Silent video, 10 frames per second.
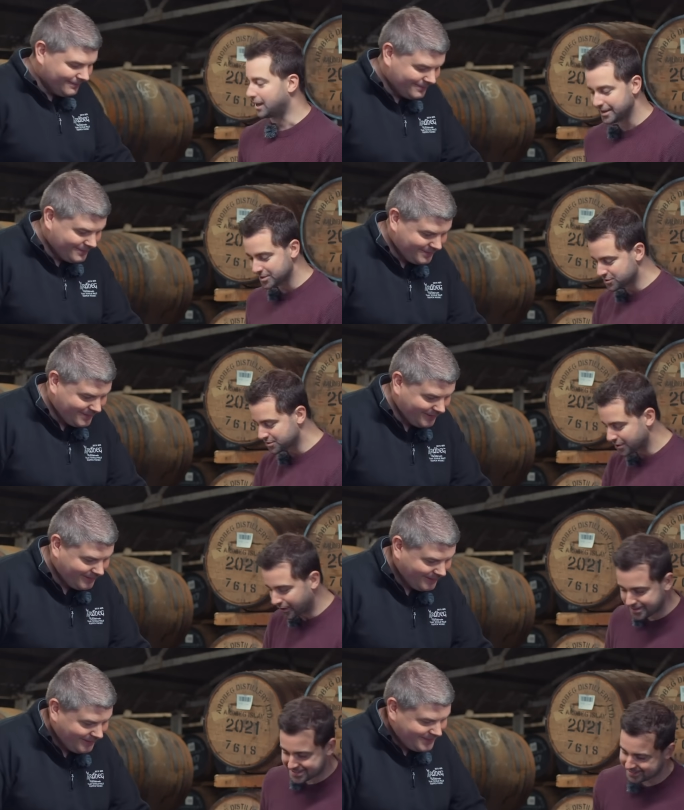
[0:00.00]
Speaker 1: I'll let you do the
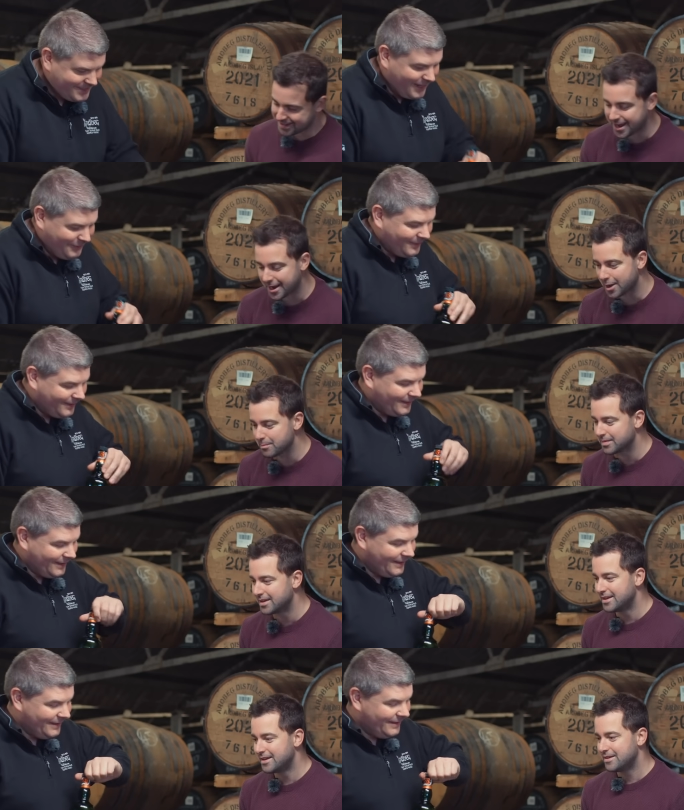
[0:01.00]
honours.
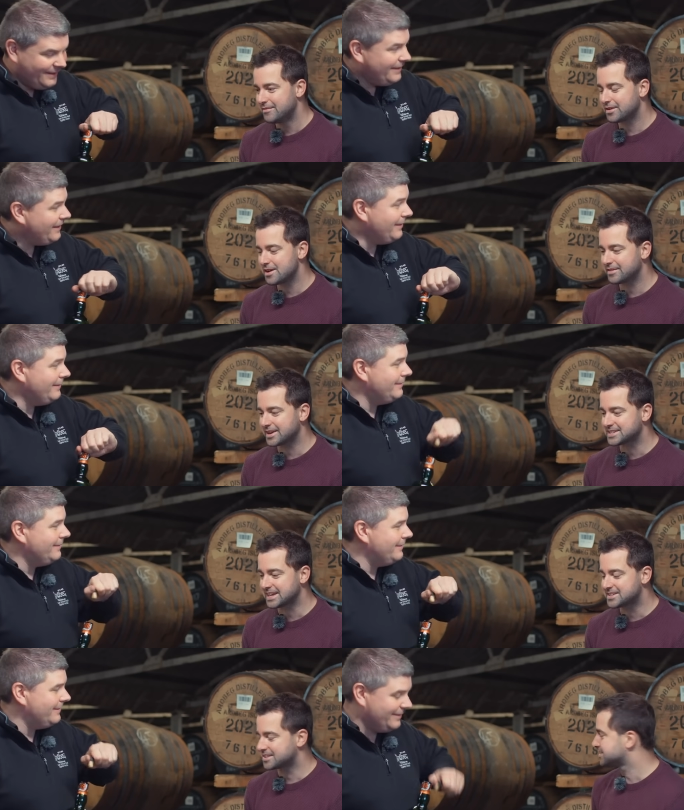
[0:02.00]
Definitely. Very, very
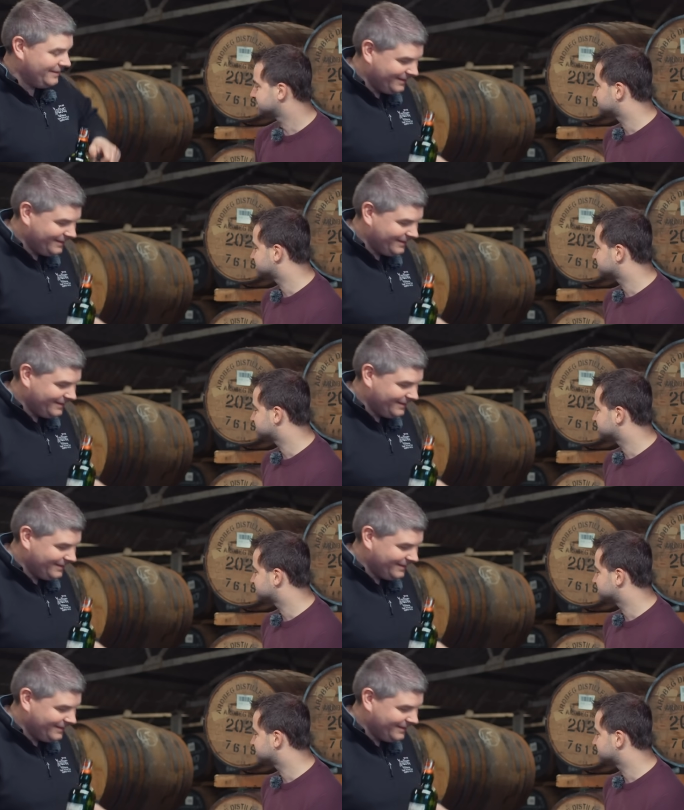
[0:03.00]
excited to